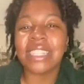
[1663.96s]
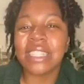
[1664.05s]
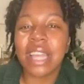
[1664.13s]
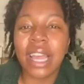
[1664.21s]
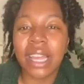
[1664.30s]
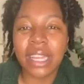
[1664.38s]
the
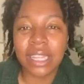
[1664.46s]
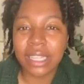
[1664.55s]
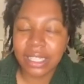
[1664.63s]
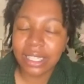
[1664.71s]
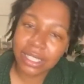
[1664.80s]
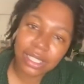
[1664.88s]
steamer
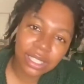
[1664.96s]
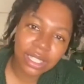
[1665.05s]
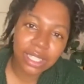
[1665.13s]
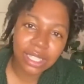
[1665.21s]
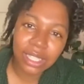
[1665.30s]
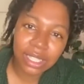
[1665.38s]
because I was like,
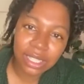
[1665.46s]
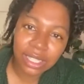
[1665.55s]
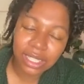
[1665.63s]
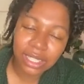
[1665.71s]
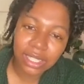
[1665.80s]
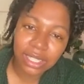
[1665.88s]
I want
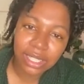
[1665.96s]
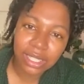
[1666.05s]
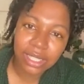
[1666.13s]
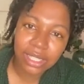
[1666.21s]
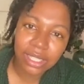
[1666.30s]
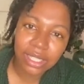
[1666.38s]
to try this.
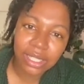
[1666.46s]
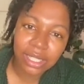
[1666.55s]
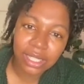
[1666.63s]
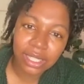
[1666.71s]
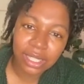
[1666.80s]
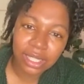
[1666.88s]

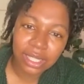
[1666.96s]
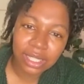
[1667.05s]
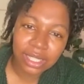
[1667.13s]
Seems